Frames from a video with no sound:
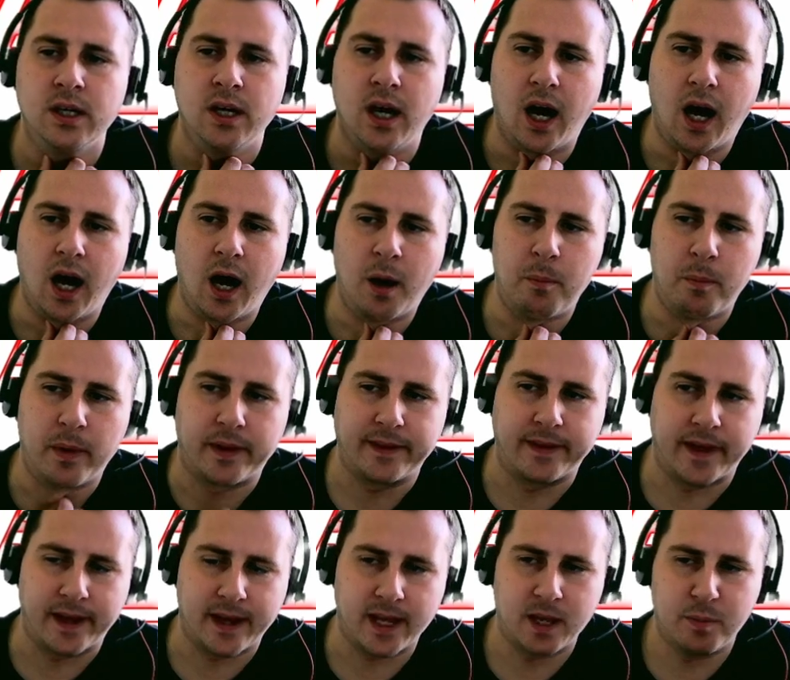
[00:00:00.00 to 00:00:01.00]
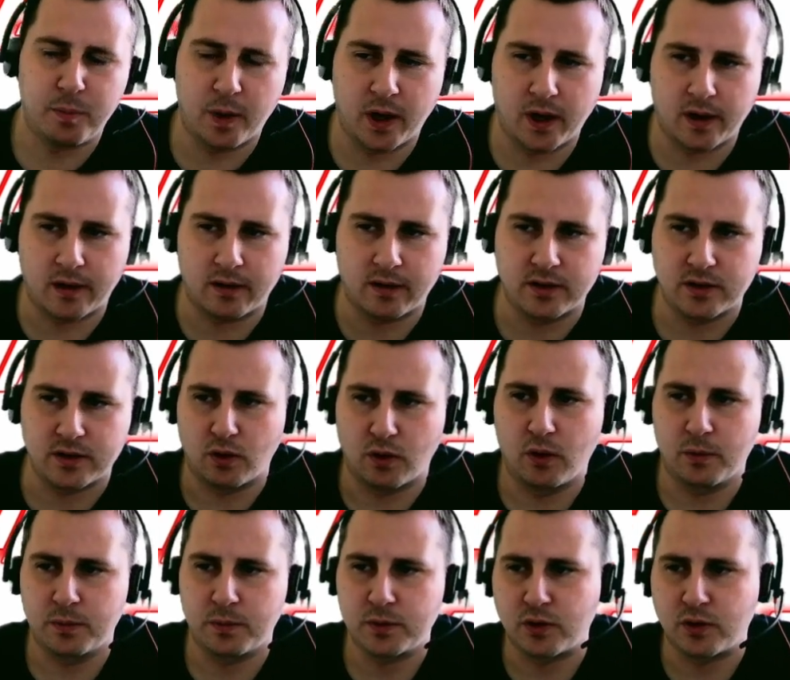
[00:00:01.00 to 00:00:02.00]
The A part has
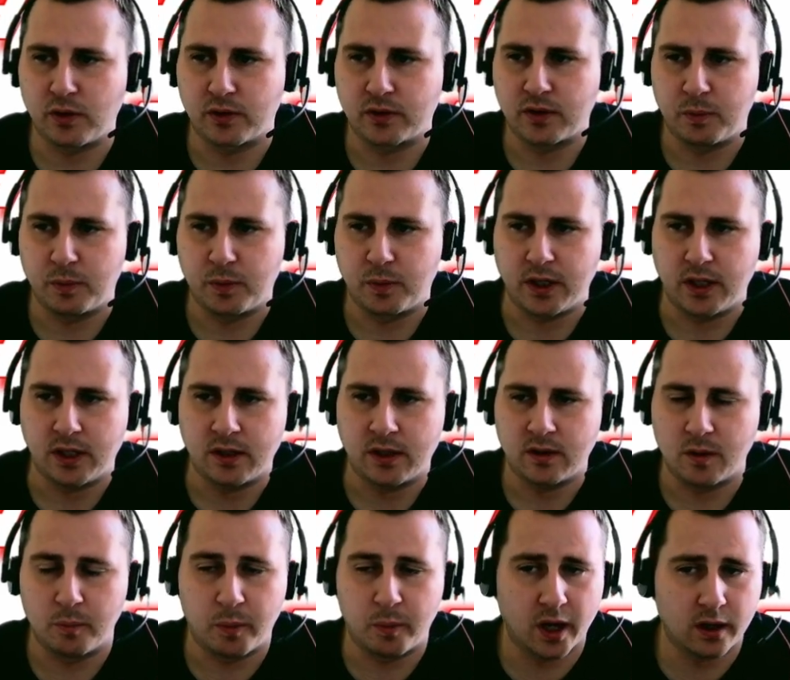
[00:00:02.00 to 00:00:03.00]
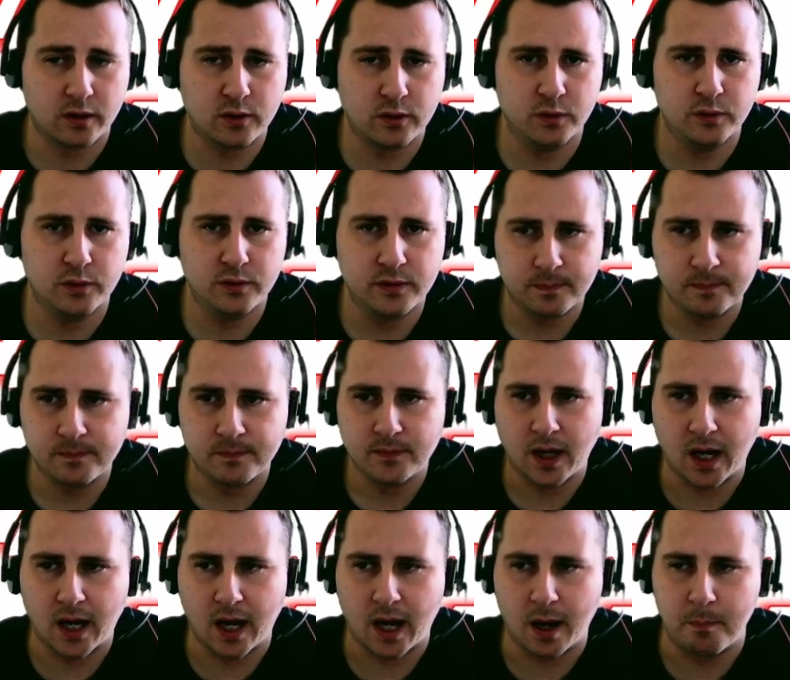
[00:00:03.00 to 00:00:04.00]
always got to be the barcode,
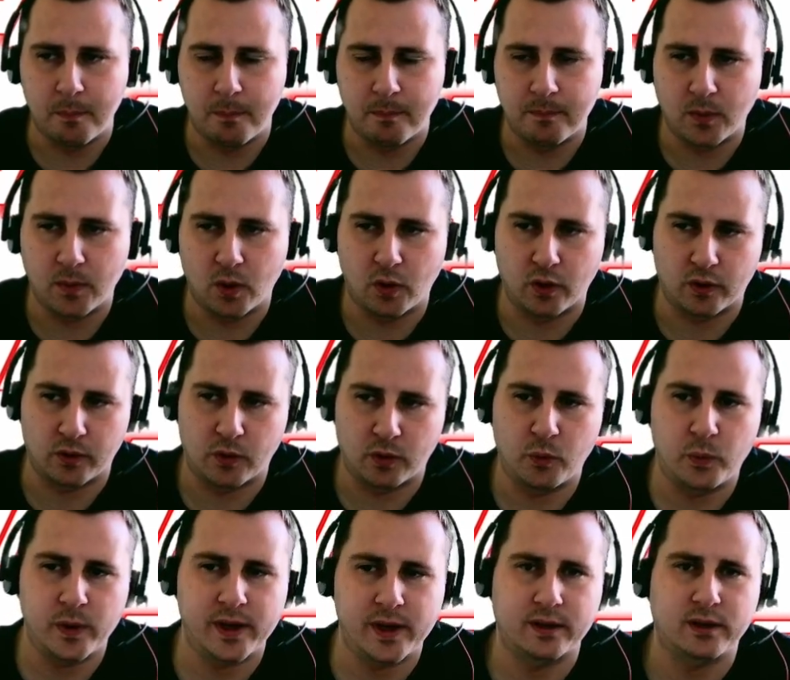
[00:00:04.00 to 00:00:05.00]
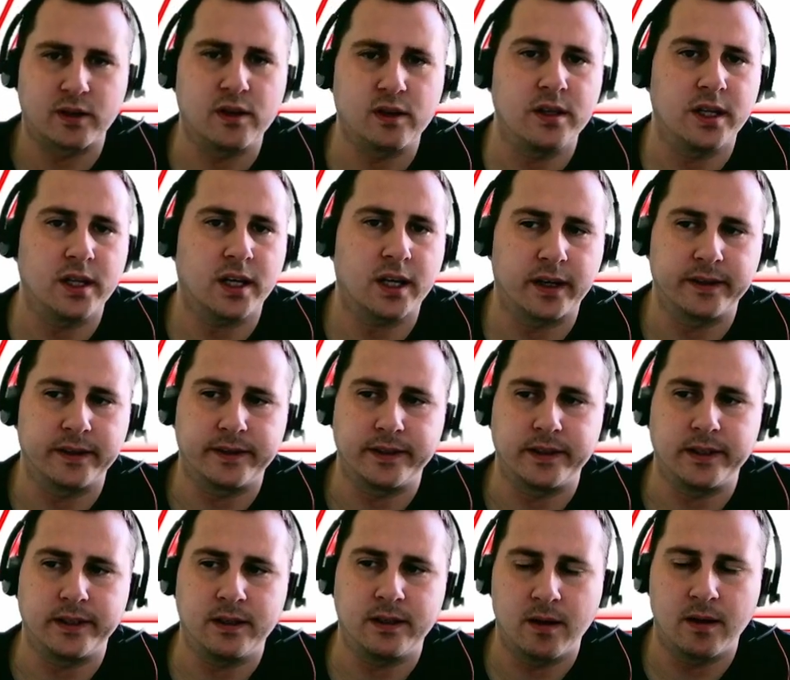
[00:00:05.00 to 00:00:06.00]
or where the unique
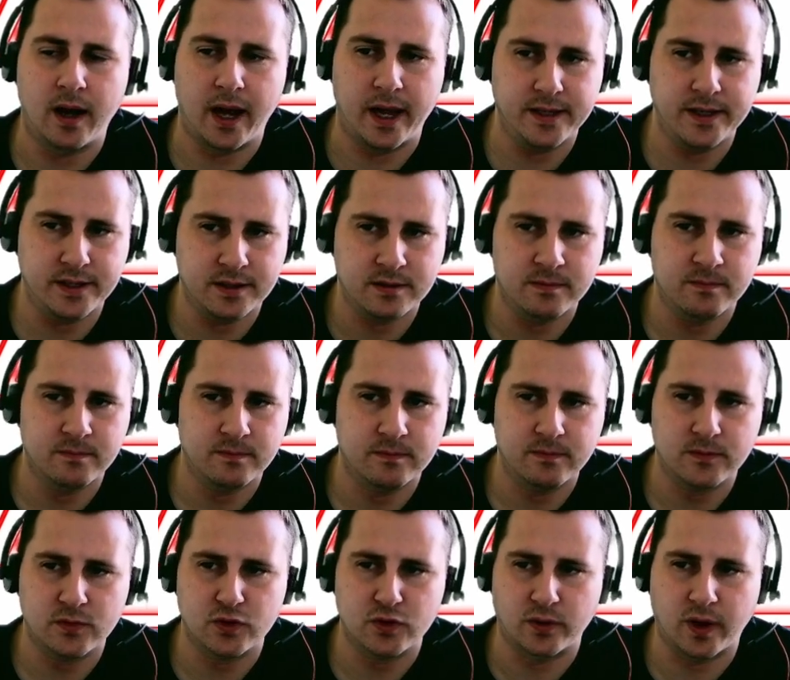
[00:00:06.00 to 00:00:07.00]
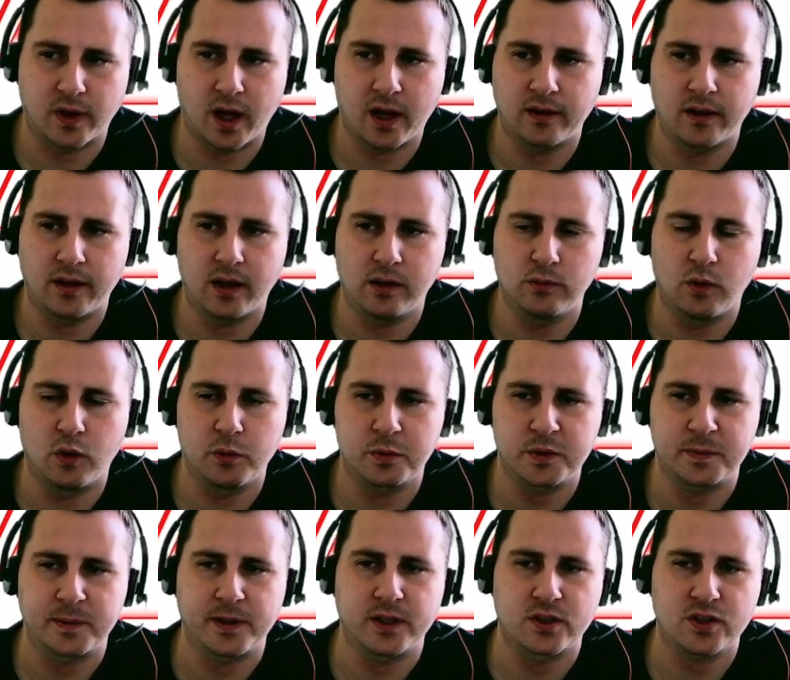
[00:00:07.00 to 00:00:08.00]
ID is. So that will always
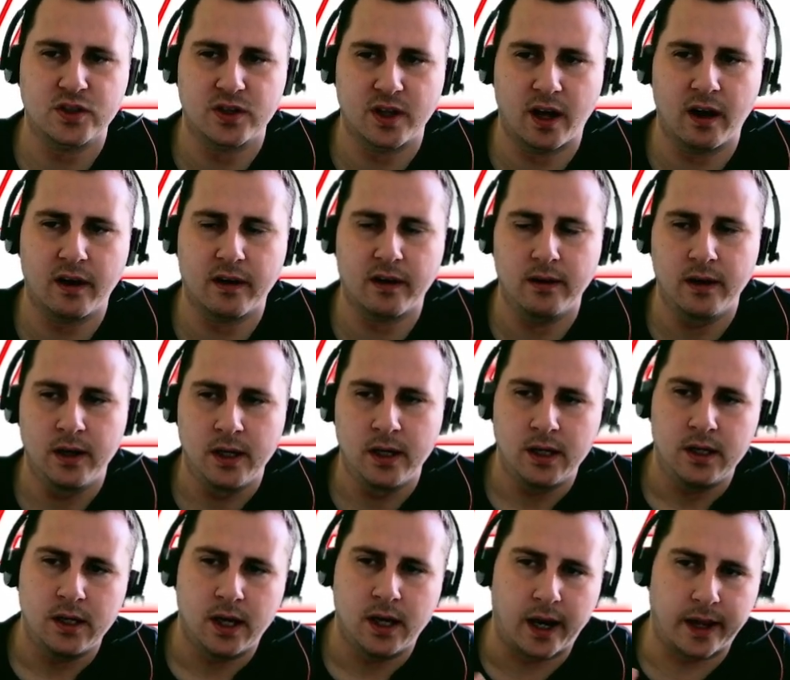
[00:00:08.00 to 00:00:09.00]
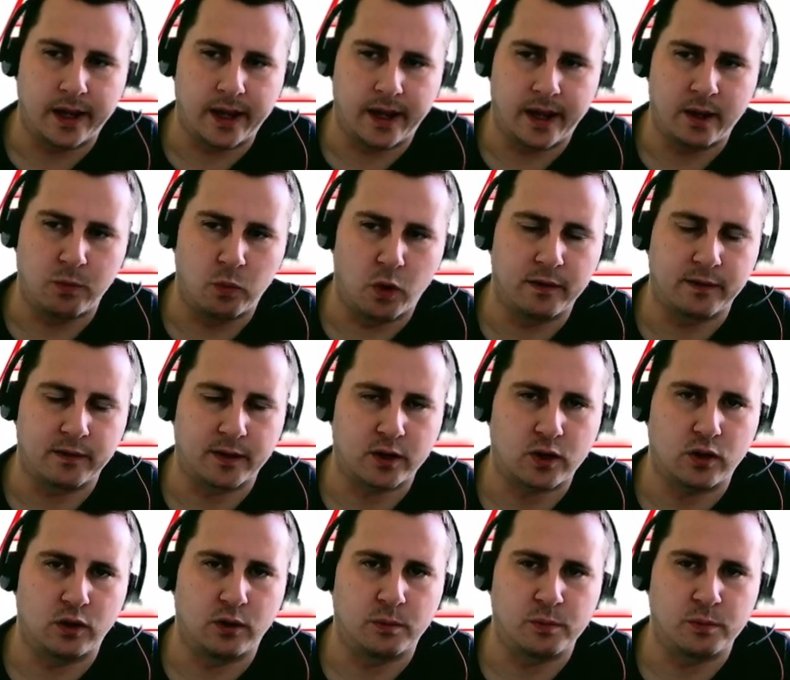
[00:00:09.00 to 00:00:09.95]
be your start, and then whatever column